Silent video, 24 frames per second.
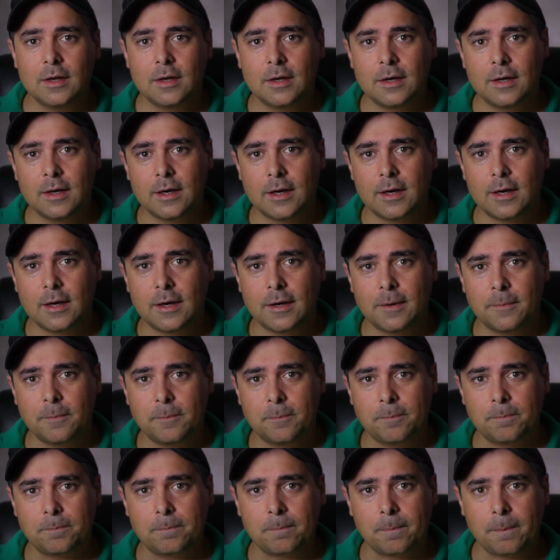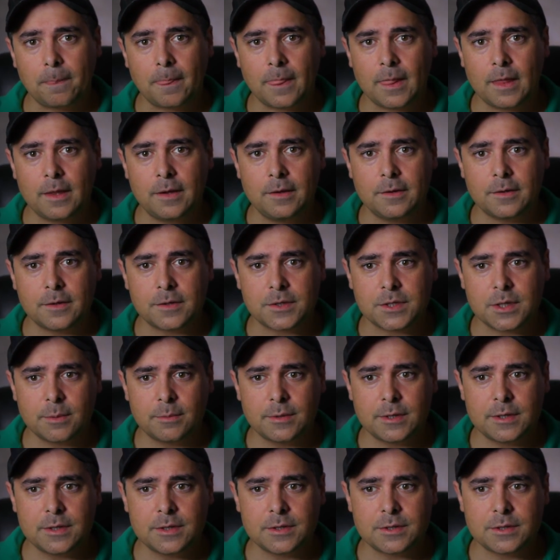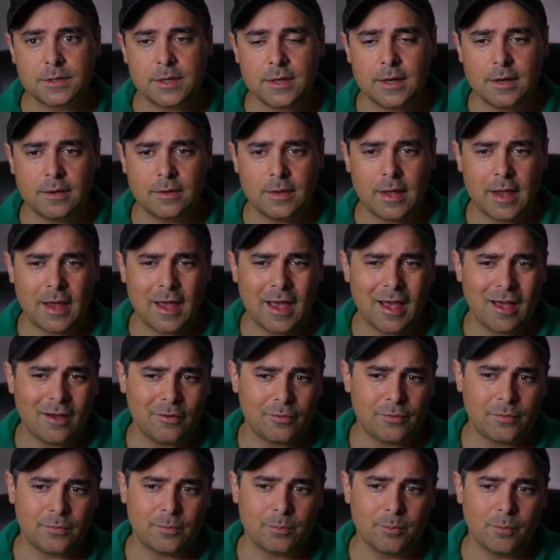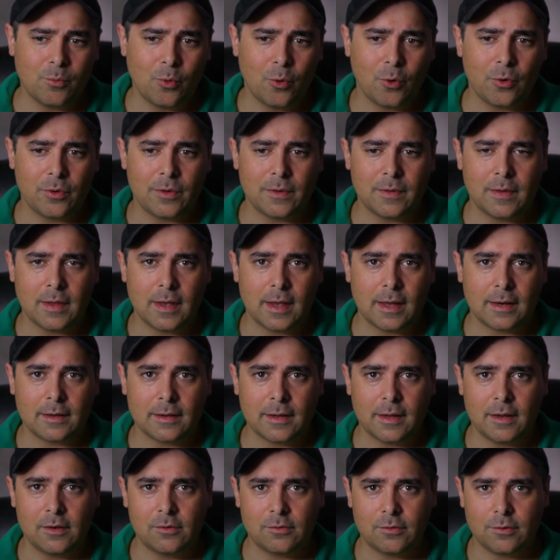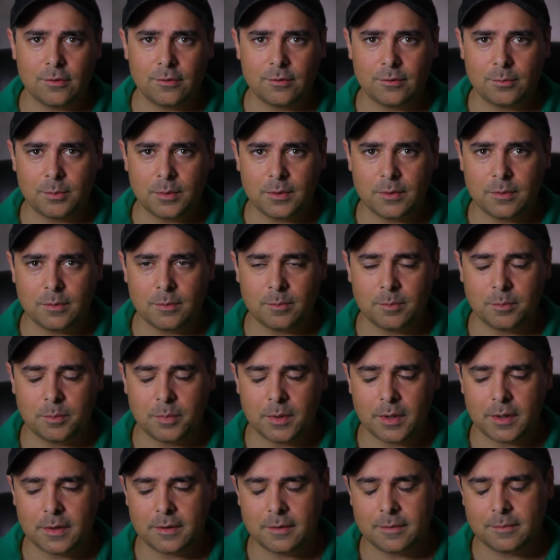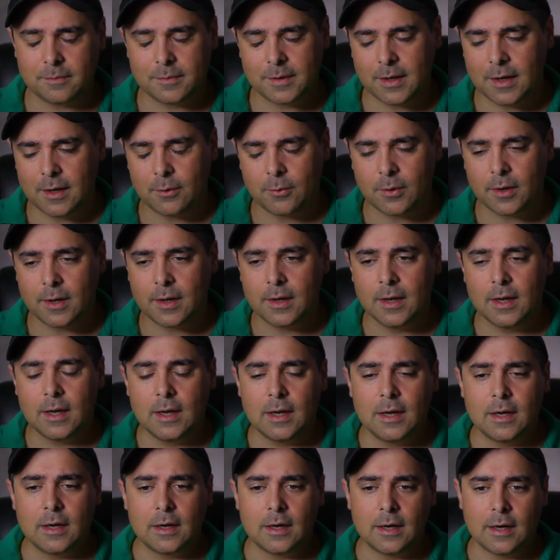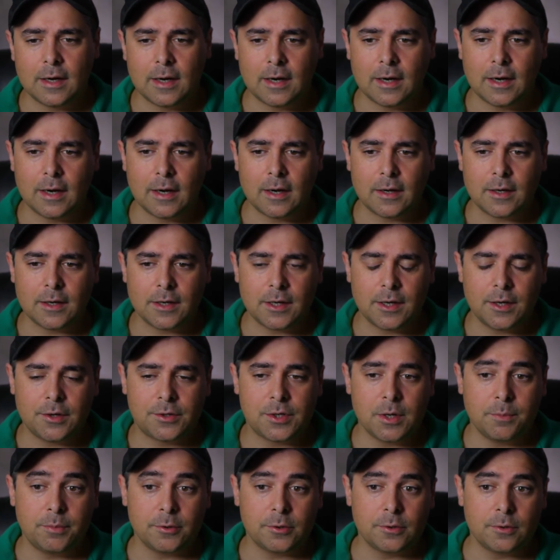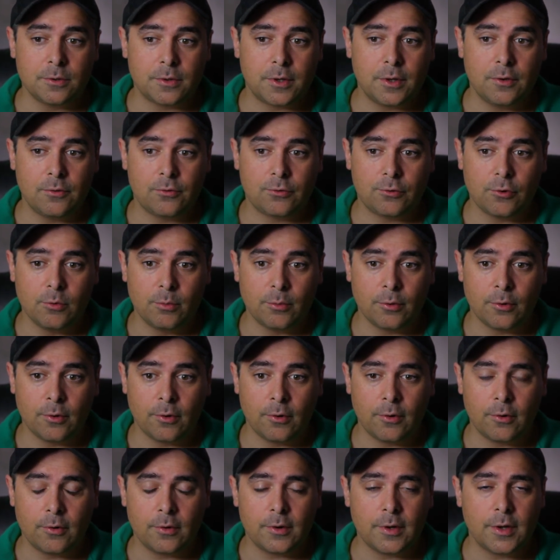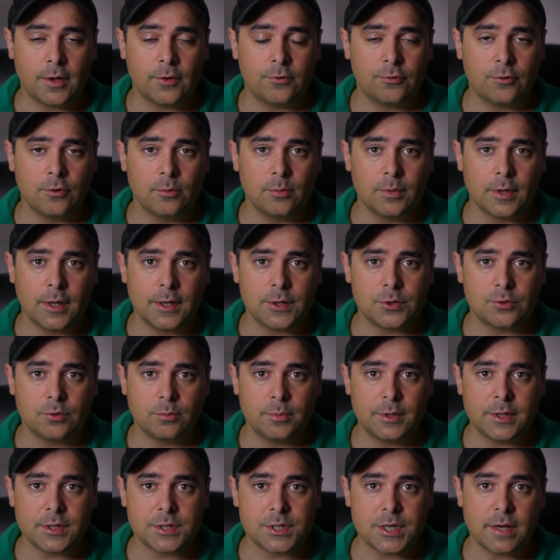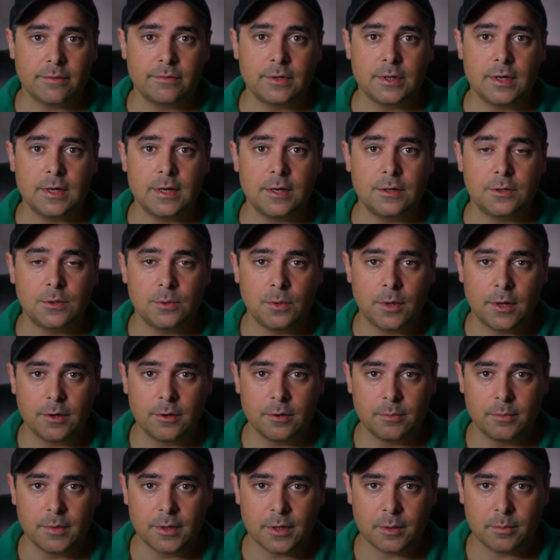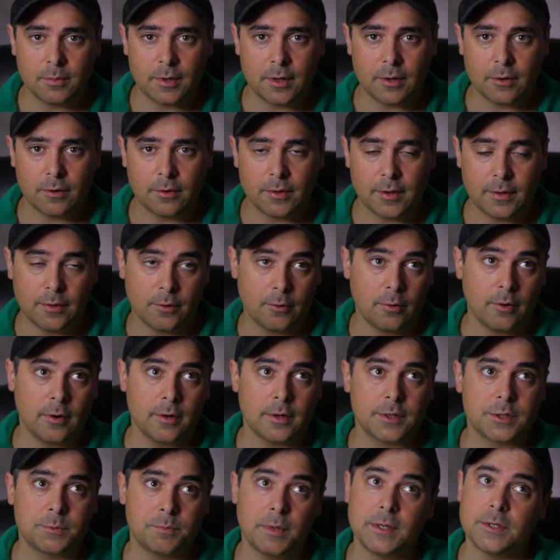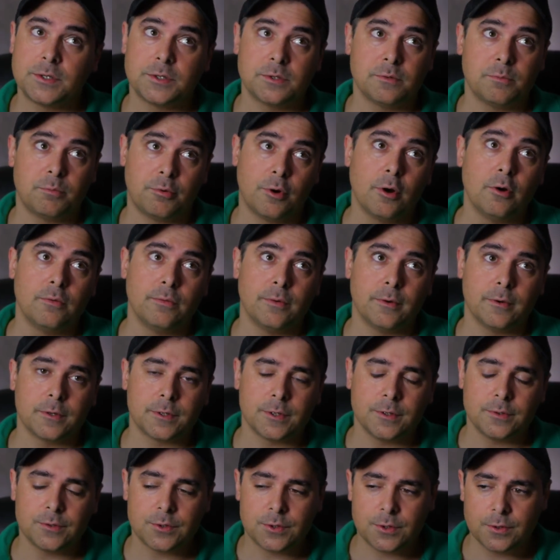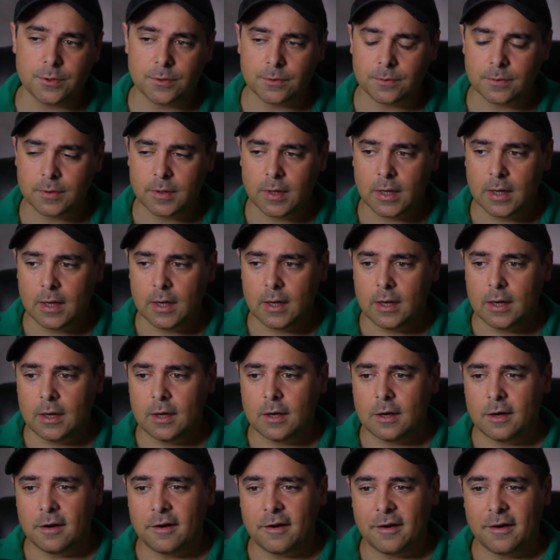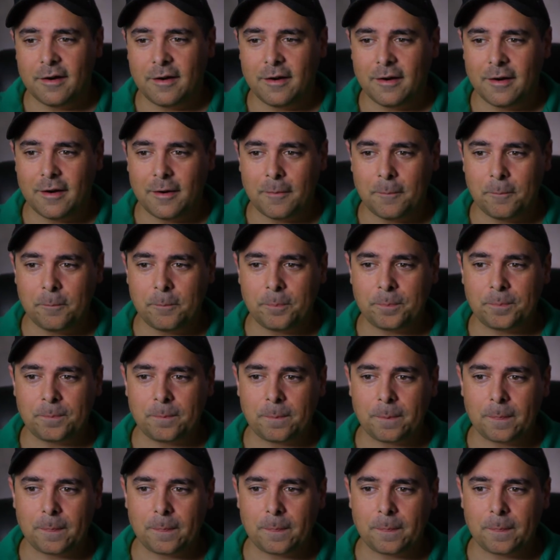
Um, you know, some of these they, they have more than that lenses, but but anyway. Uh, a typical consumer uh, zoom lens would be a 70 to 200 millimeter. Then there are expensive pro versions too. Um,